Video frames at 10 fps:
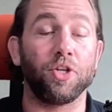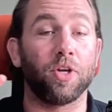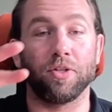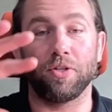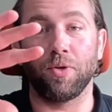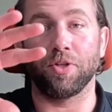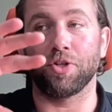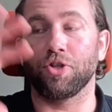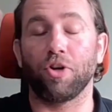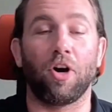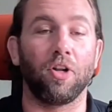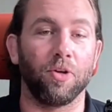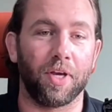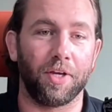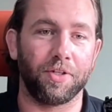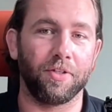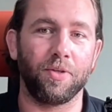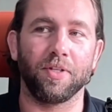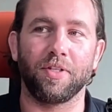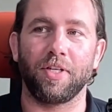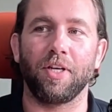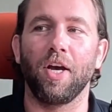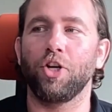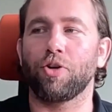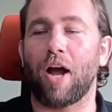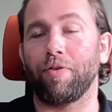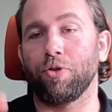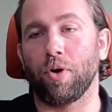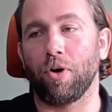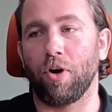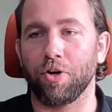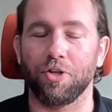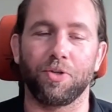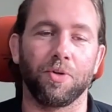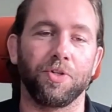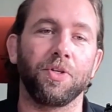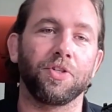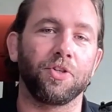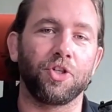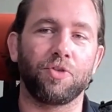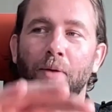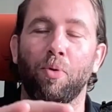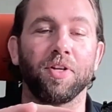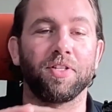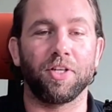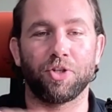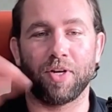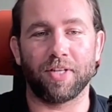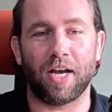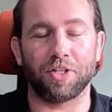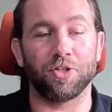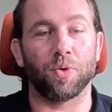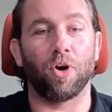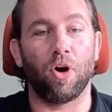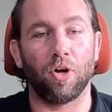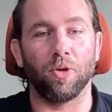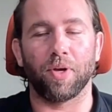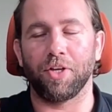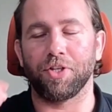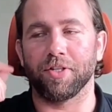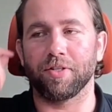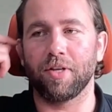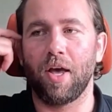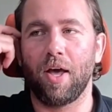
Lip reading: You can search all locations. You can see traffic throughout all your stores. You can search point of sales transactions throughout all locations.